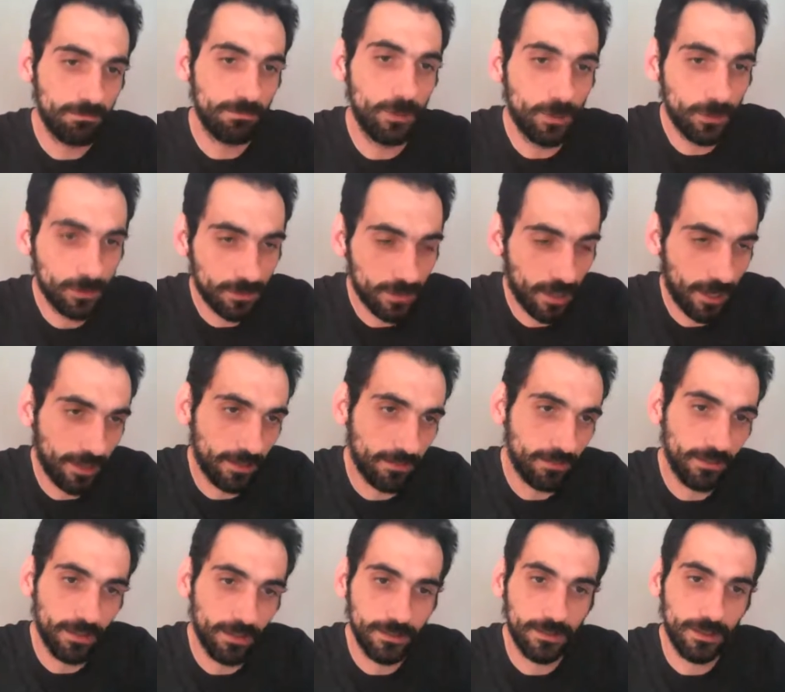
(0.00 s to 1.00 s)
Looks like,
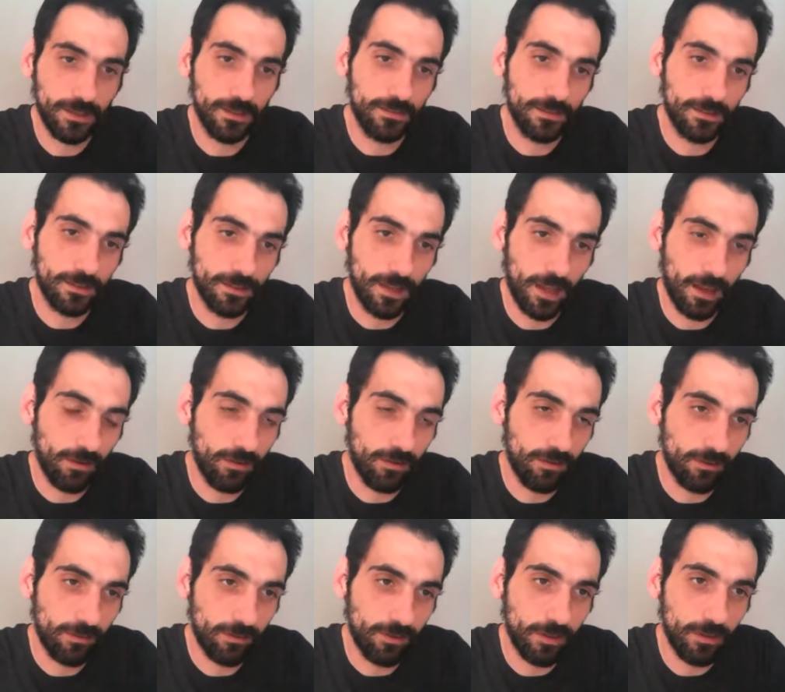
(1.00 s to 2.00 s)
let's say, Stack
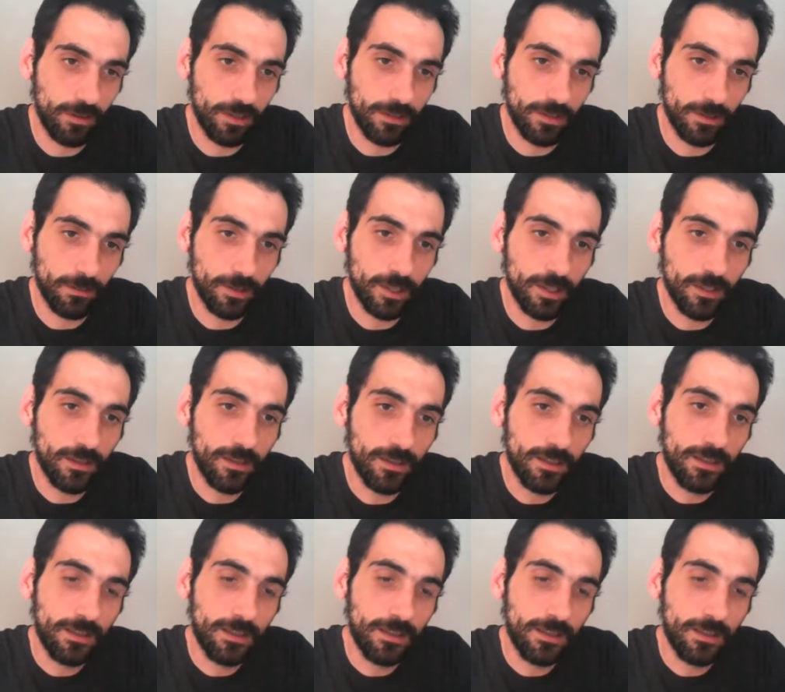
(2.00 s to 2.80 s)
Overflow a little bit.